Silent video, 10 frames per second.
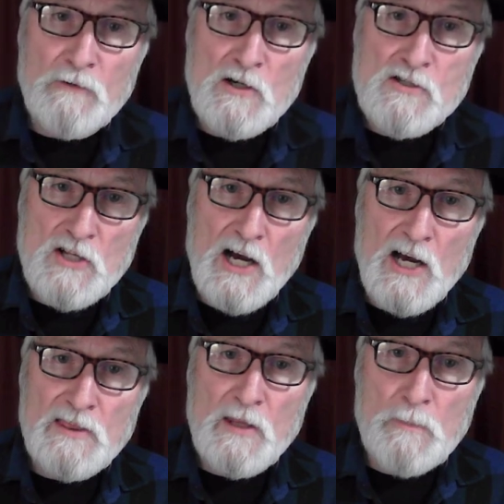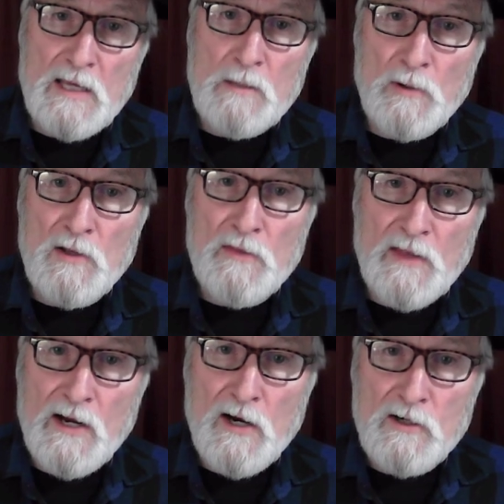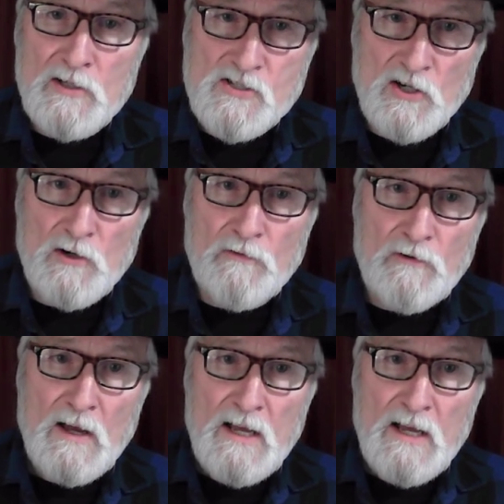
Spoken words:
first taught the people there to surf.